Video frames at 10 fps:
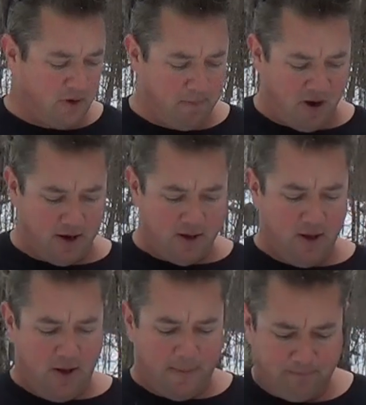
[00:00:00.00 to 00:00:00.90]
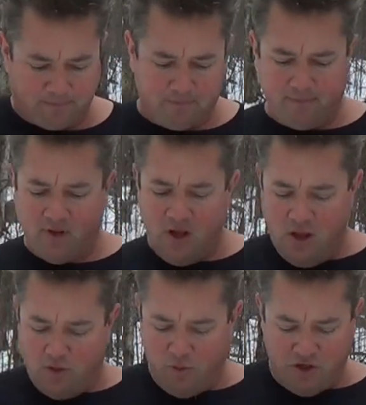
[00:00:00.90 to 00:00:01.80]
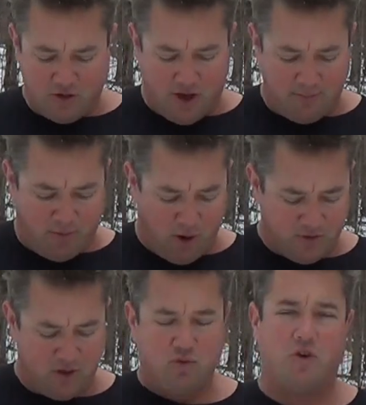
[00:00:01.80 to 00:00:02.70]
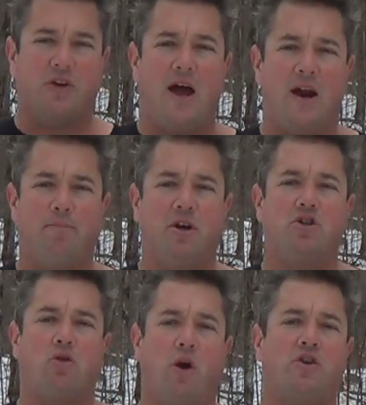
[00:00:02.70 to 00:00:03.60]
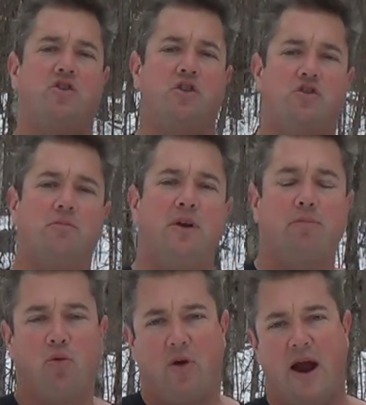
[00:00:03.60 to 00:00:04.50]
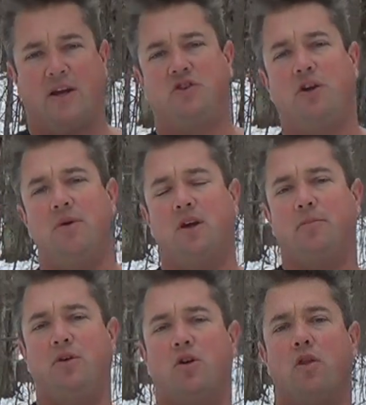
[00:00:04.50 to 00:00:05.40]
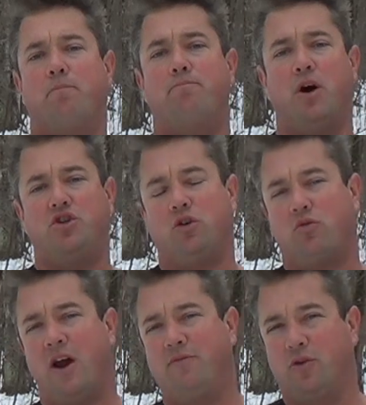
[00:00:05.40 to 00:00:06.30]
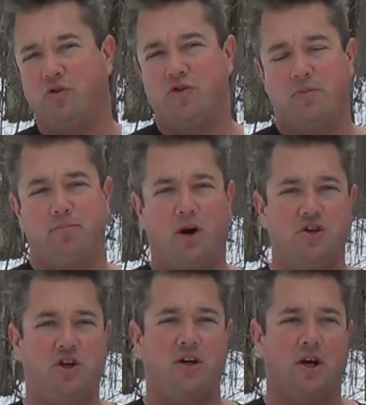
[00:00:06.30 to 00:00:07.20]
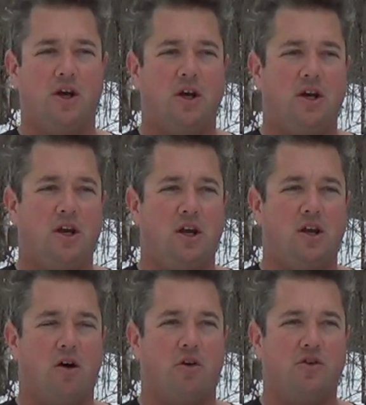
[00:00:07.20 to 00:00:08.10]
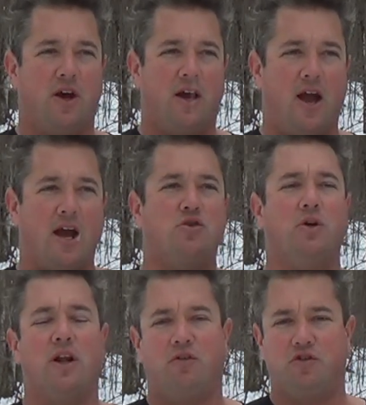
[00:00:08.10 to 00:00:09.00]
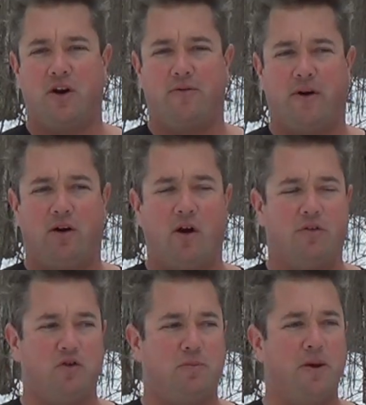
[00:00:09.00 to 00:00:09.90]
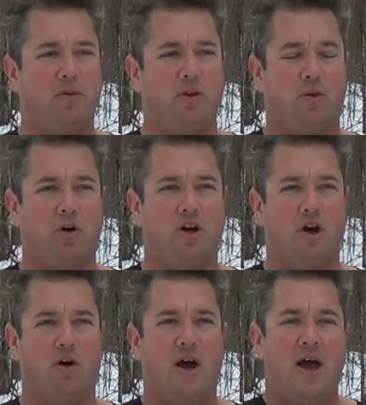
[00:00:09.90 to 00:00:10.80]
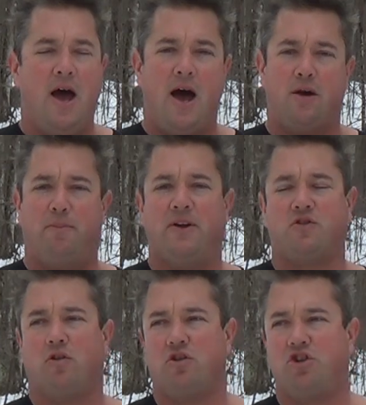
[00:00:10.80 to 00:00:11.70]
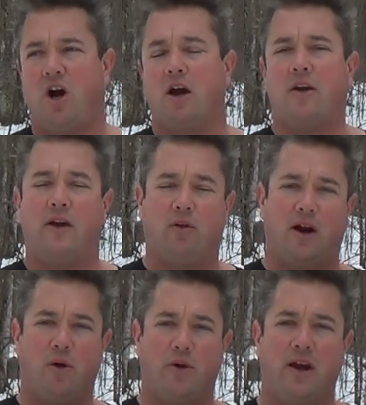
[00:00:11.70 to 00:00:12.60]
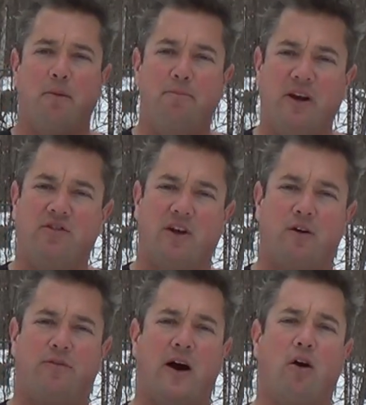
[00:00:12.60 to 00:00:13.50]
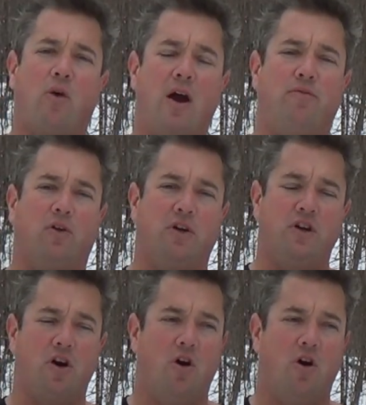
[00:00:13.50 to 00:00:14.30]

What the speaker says: But the reason I bought this was I had a bunch of questions, and people were asking me, the budget rifles, the budget, entry-level centerfire rifles, people that were, had a pistol or shotgun, they were like, I want to get a big centerfire rifle, and,